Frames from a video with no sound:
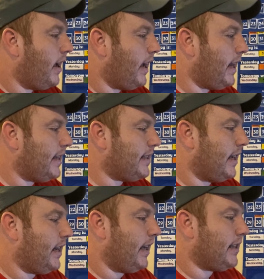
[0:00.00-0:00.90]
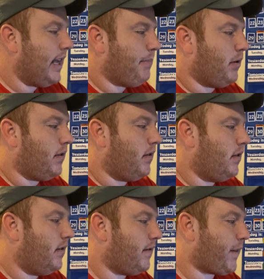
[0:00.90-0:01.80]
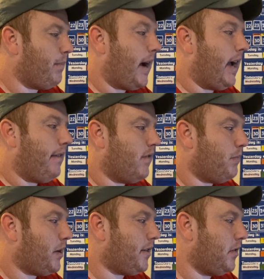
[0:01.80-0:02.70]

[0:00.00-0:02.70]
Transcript: And I said, example for my football